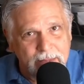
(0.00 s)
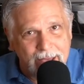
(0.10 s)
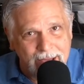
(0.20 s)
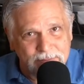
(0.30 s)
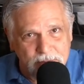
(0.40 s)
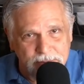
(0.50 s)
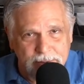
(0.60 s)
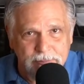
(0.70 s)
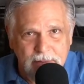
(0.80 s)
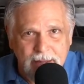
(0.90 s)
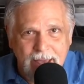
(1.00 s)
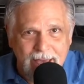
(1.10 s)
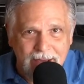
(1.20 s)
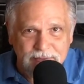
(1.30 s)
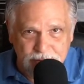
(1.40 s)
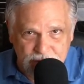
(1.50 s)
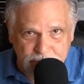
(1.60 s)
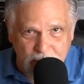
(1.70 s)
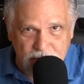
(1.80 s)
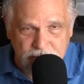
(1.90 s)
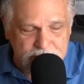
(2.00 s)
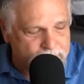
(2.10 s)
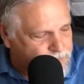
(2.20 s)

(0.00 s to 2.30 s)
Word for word: after the after the sponges.